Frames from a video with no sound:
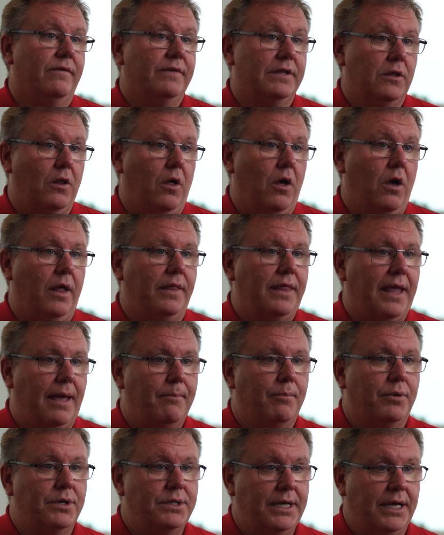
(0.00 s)
of a lawn
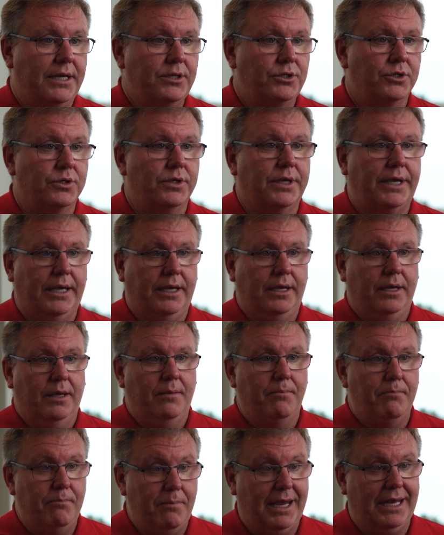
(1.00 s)
that potentially
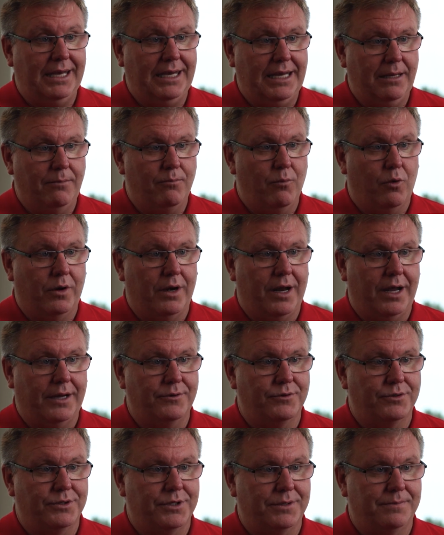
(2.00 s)
may need more
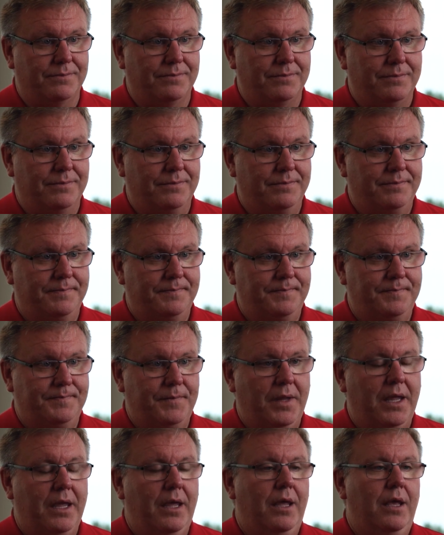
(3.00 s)
nitrogen.
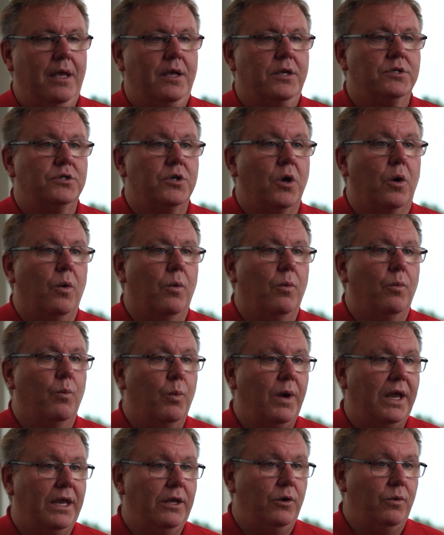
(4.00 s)
So
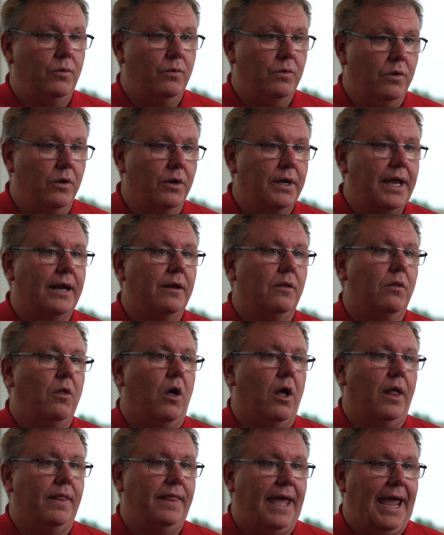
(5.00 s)
when you look at a
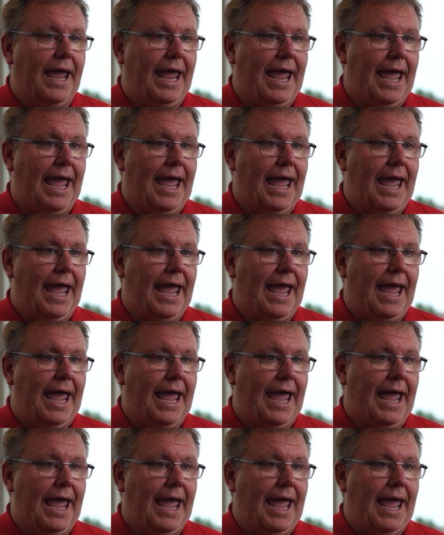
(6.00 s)
lawn that